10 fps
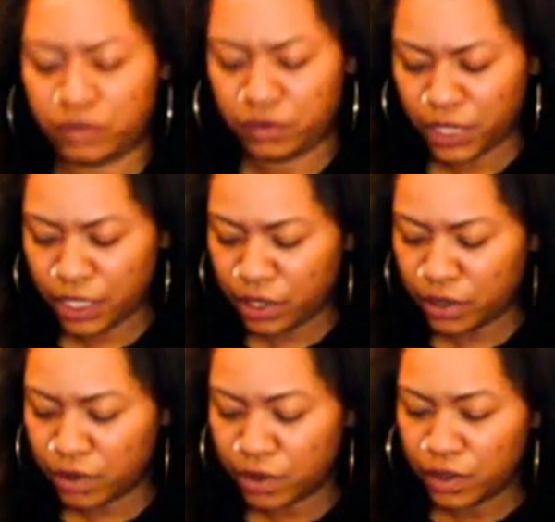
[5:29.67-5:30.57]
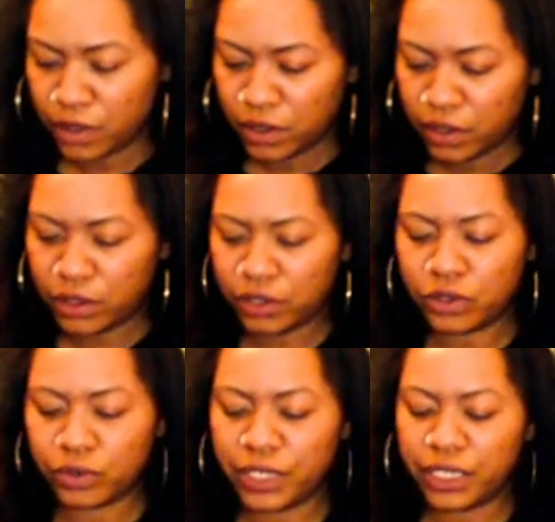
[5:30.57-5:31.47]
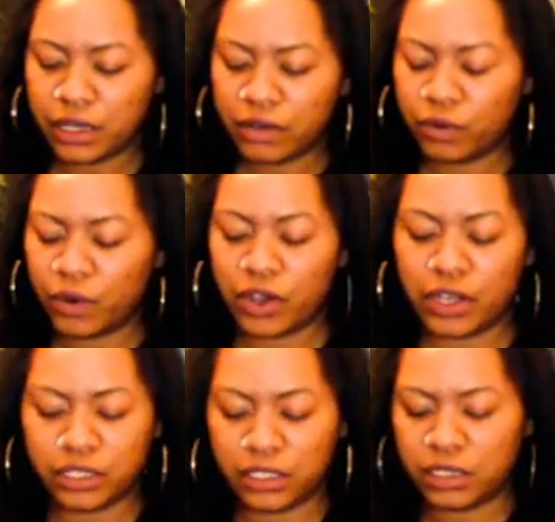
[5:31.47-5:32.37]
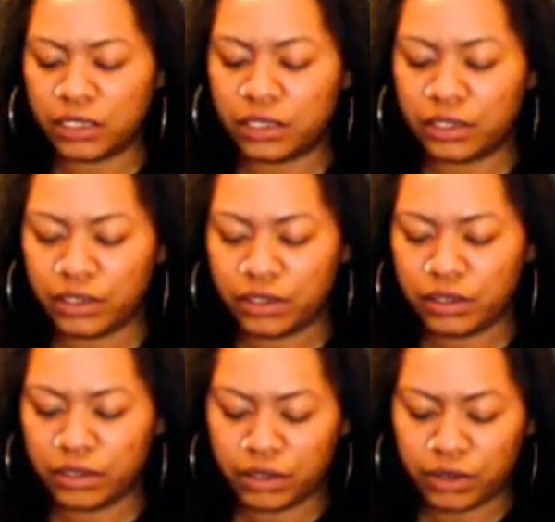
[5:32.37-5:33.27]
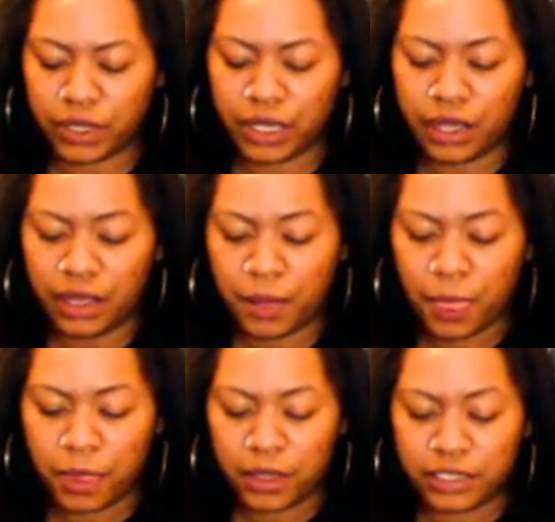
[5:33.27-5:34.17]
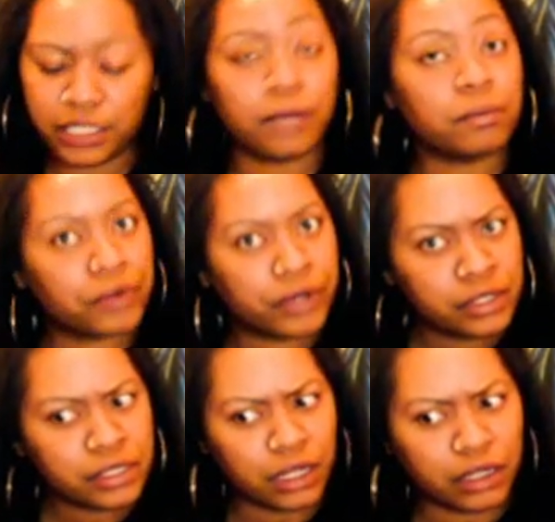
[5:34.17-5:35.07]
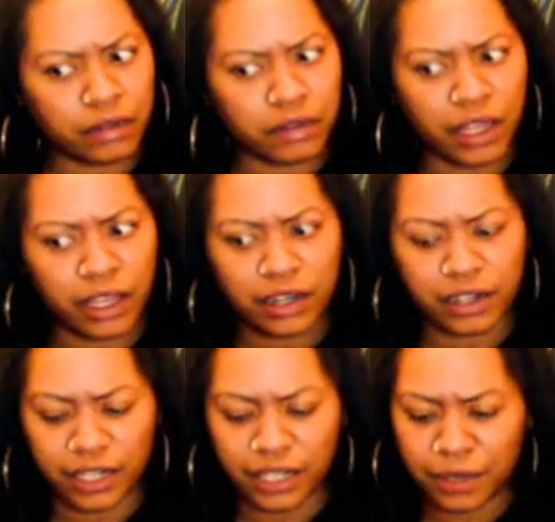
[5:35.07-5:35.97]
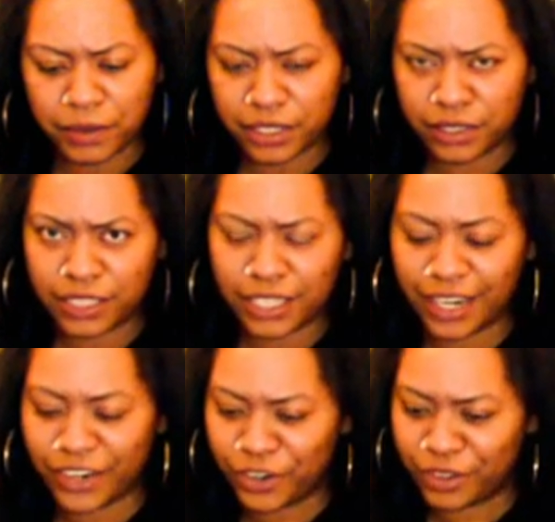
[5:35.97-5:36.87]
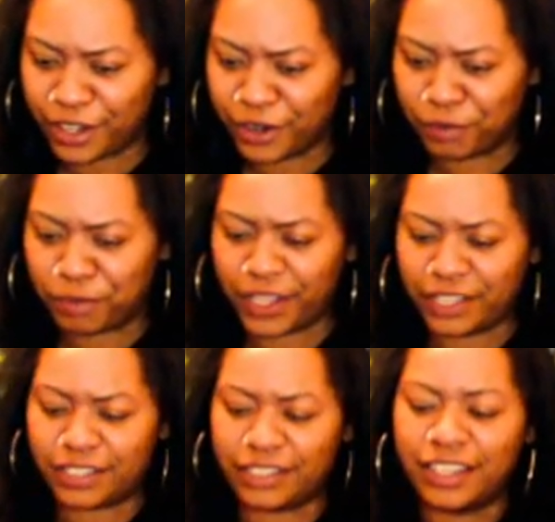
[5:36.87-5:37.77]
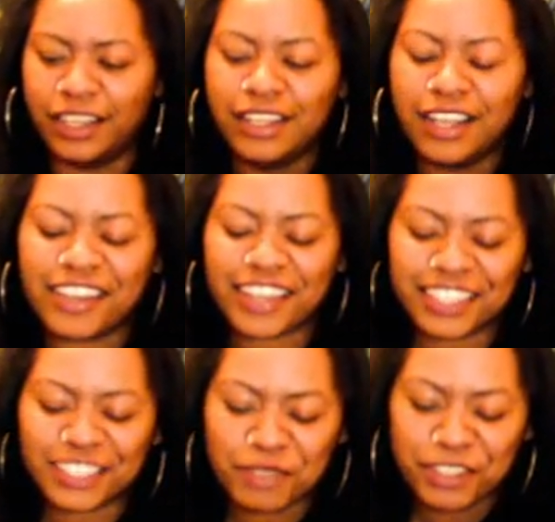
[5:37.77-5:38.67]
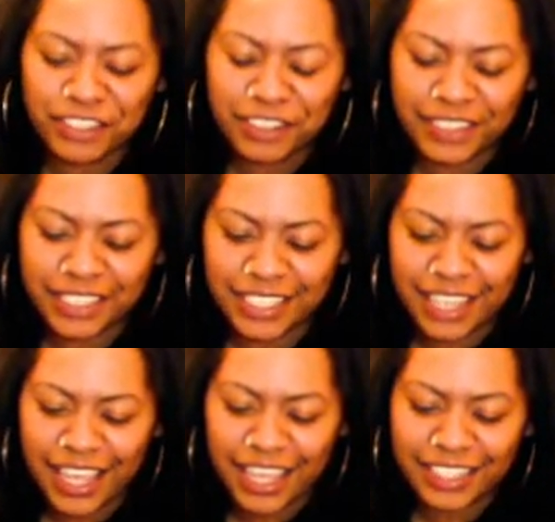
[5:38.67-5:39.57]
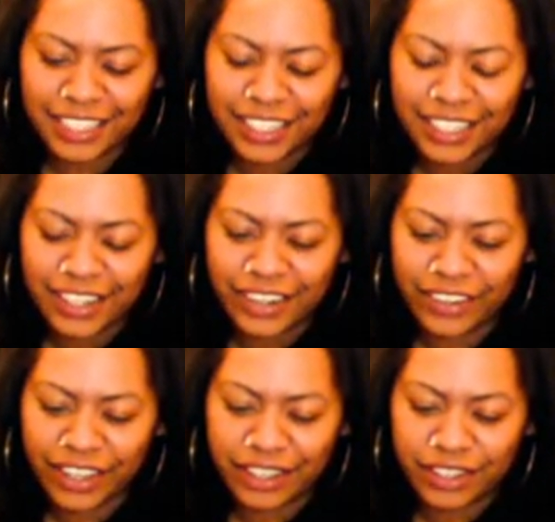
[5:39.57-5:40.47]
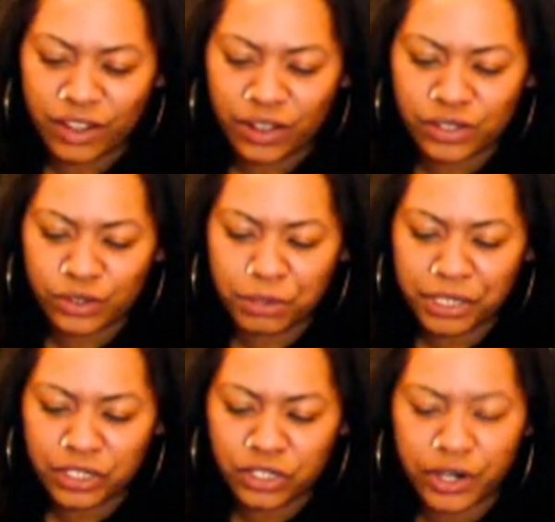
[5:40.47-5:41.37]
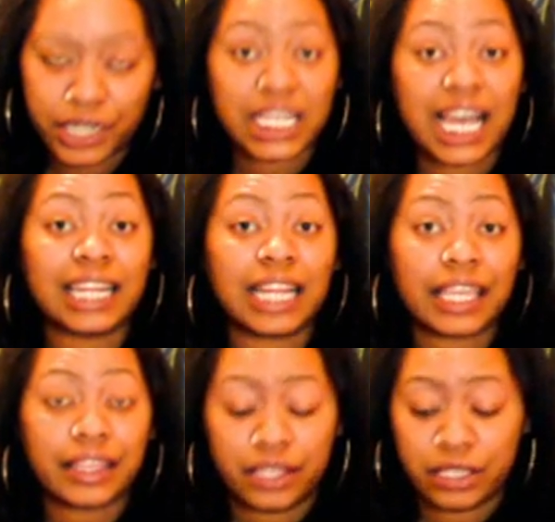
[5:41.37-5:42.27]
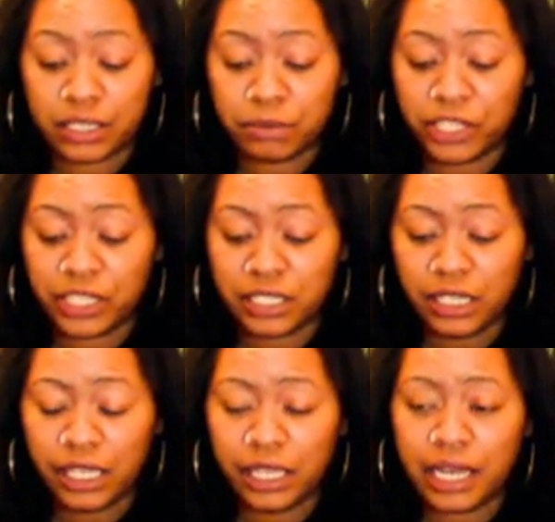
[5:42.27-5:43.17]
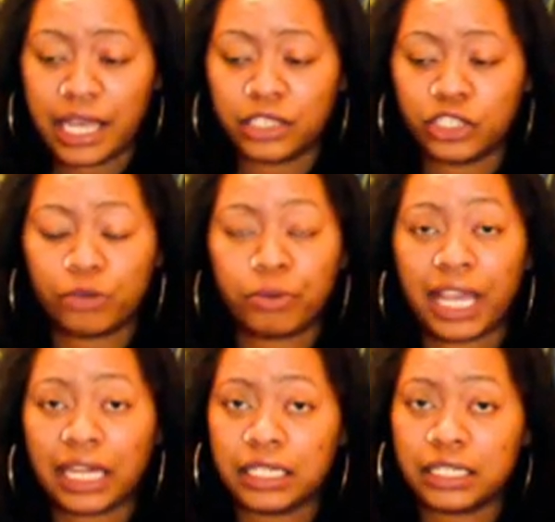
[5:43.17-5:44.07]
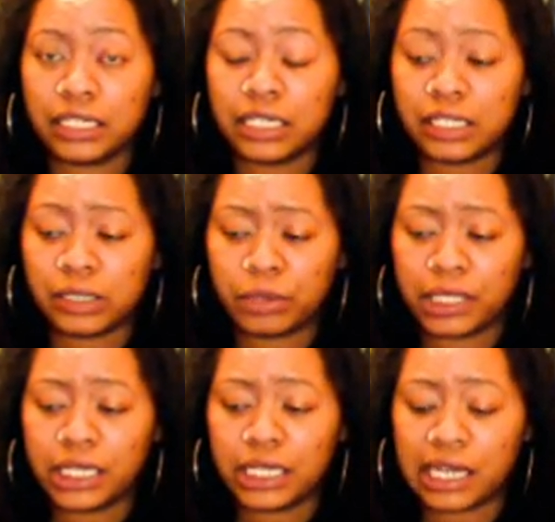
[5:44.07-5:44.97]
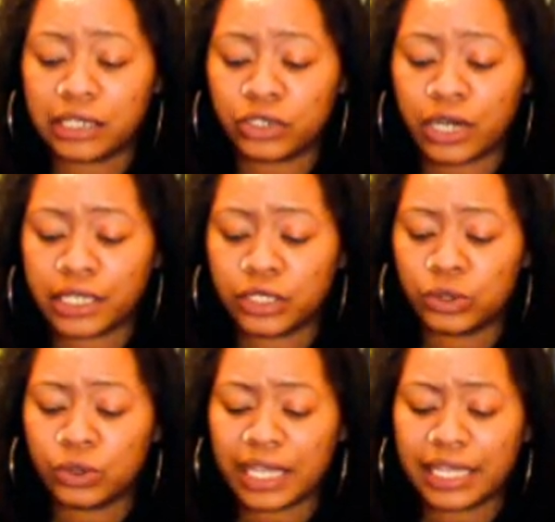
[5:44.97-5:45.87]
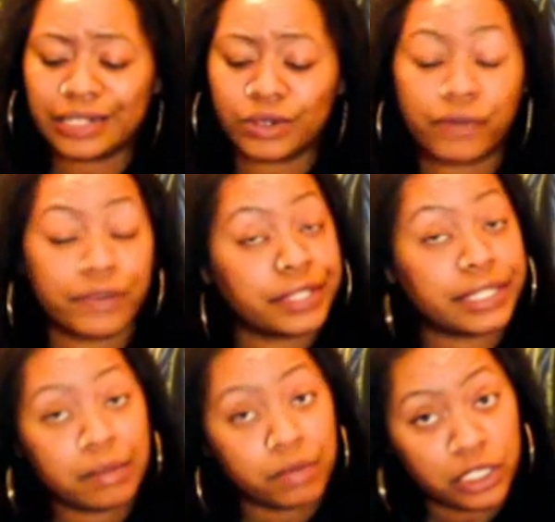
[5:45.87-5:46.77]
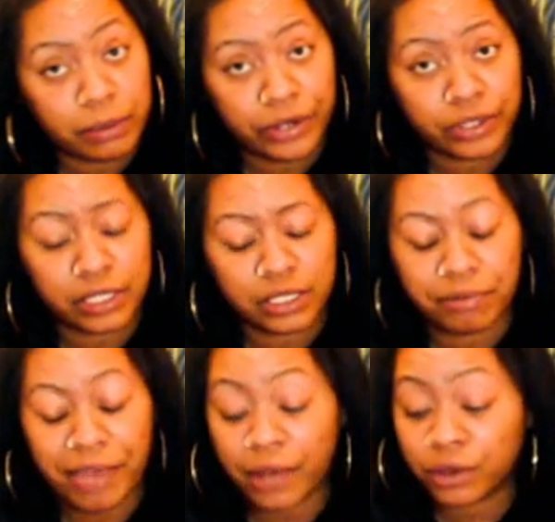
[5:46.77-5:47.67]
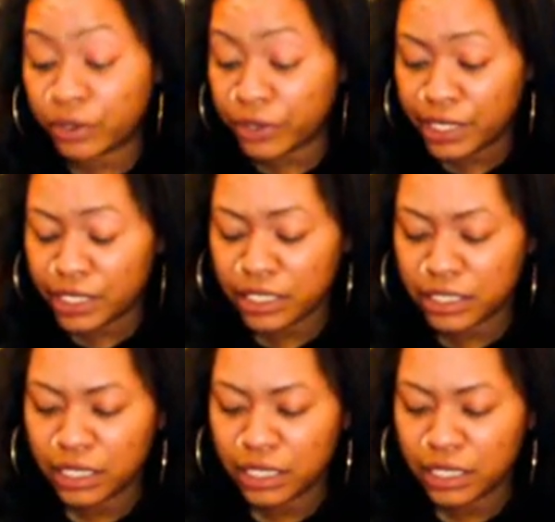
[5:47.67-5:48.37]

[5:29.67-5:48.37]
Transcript: Thank you. The Three of Wands here, okay. Temperance, I love that. All right, I was a little scared there, Pisces. Okay, some of you dealing with the Sag. Okay, could also be a Taurus. I like this because, again, as you're practicing discipline and not trying to, I guess, overstep this person's boundaries,